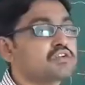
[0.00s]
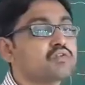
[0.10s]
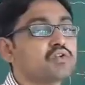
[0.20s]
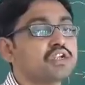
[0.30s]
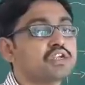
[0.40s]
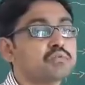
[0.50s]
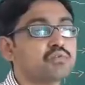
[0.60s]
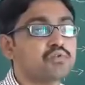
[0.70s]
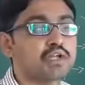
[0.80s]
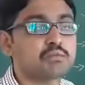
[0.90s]
oriented
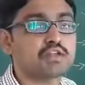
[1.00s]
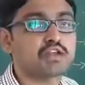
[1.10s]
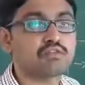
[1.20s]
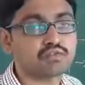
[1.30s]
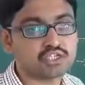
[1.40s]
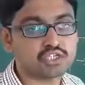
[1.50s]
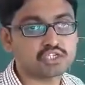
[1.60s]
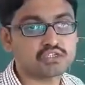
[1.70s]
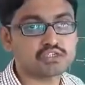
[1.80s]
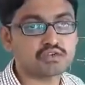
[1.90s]
programming language.
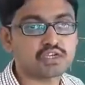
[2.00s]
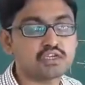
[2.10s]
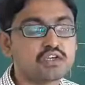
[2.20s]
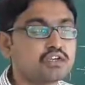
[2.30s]
Okay,